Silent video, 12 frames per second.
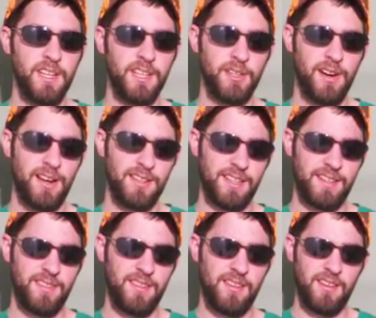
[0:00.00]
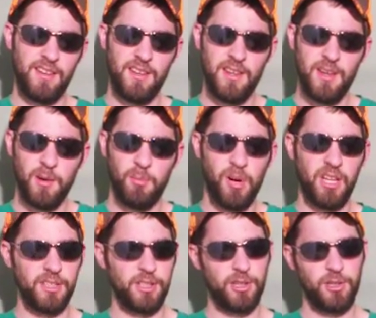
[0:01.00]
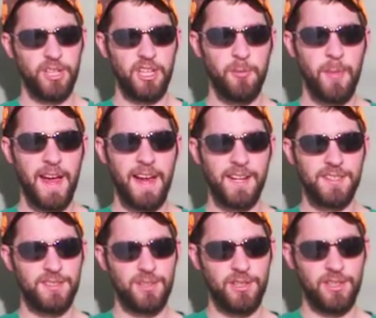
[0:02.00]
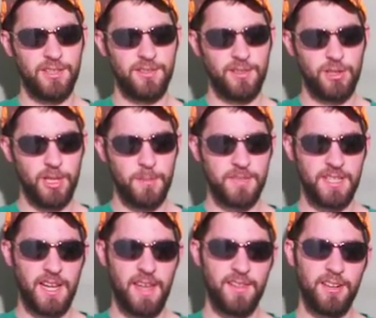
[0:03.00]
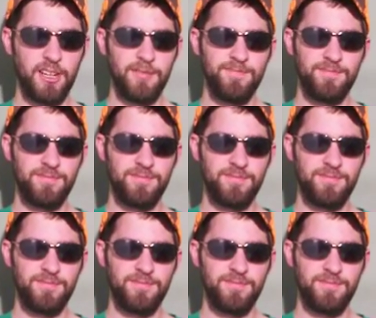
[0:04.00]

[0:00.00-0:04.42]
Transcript: You know how like the Butler Creek mags could clip together,